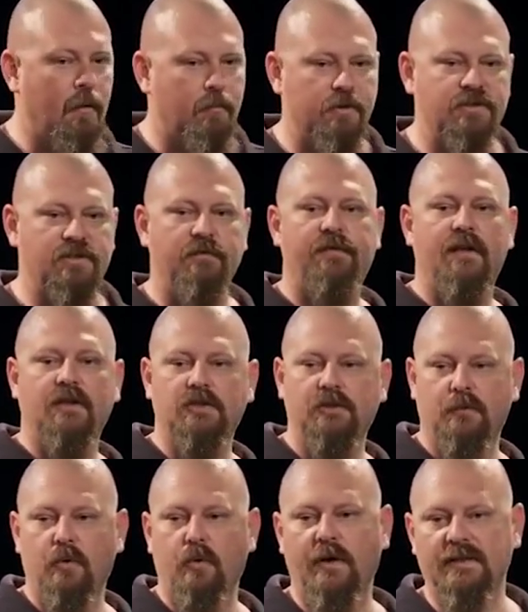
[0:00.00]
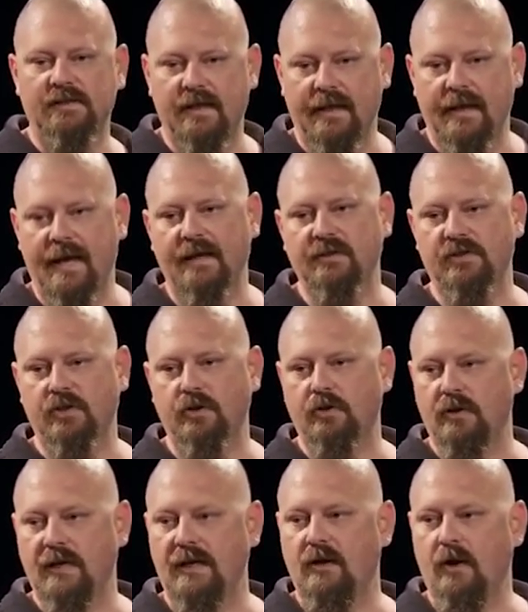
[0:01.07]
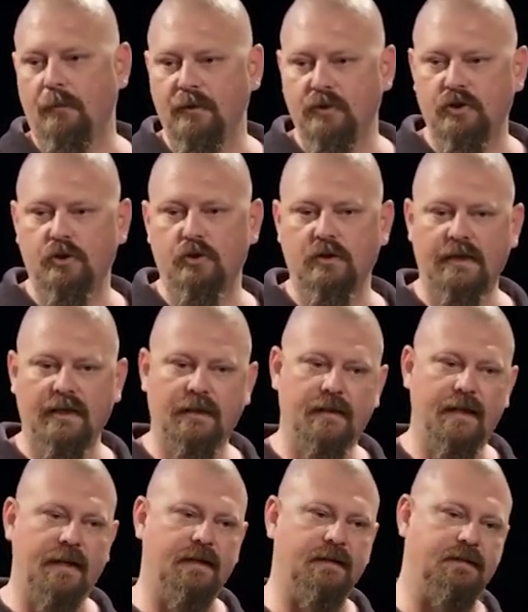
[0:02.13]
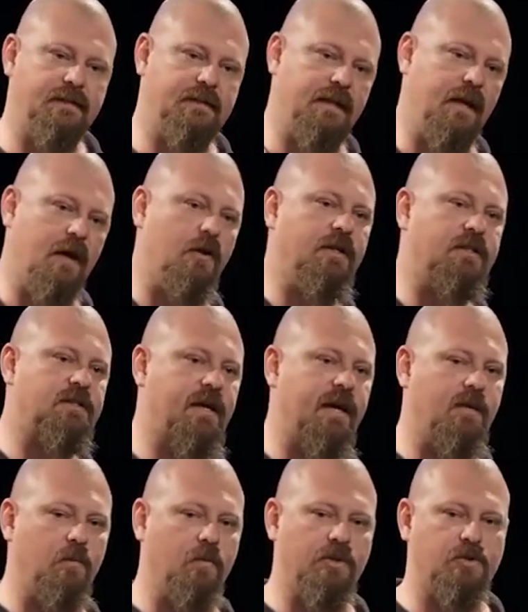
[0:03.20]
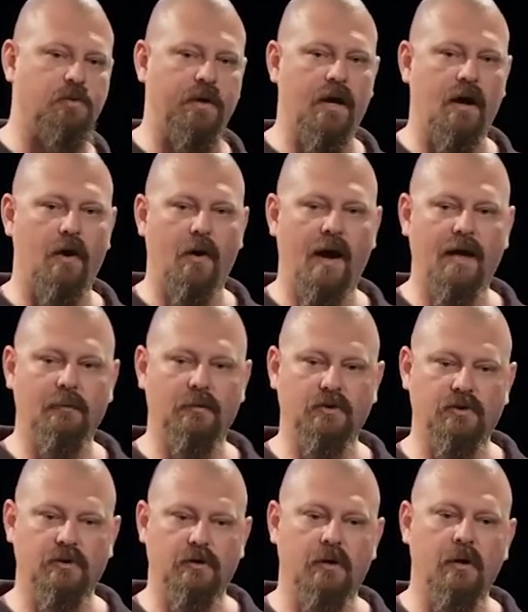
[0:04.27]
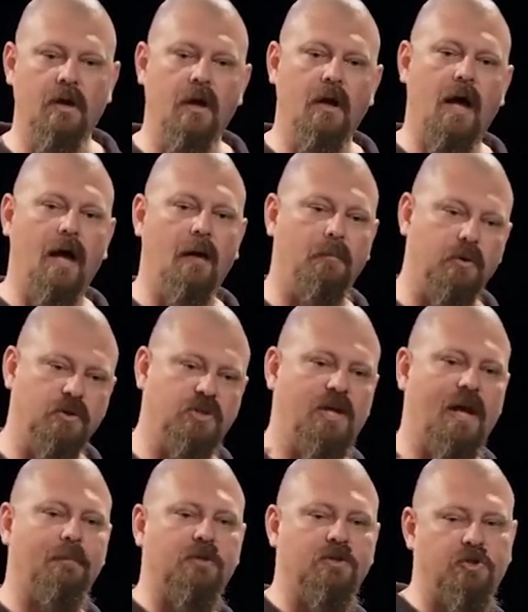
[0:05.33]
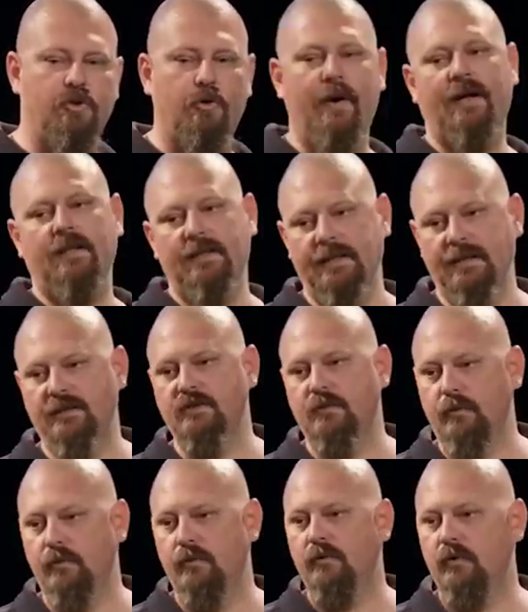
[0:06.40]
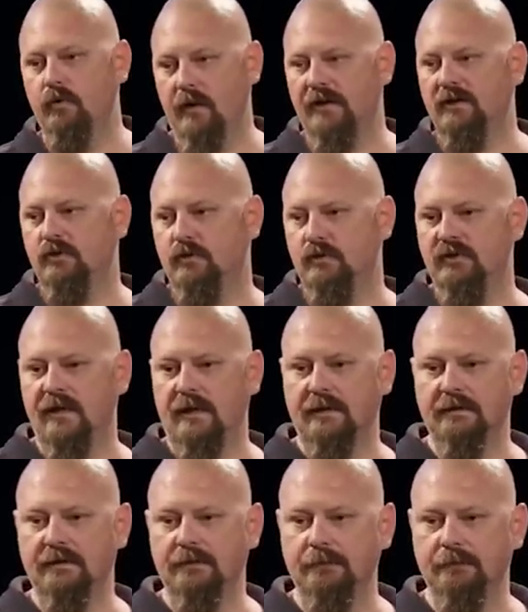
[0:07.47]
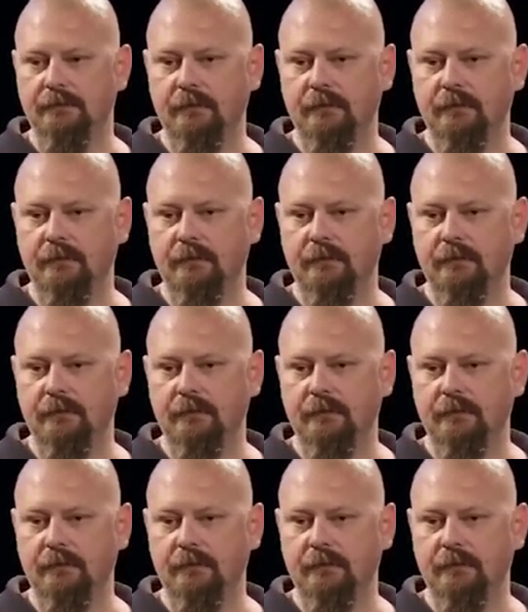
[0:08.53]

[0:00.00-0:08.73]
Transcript: Prison Fellowship Queensland has a unique opportunity in that it is the only state in which we are able to put chaplains directly into correctional centres.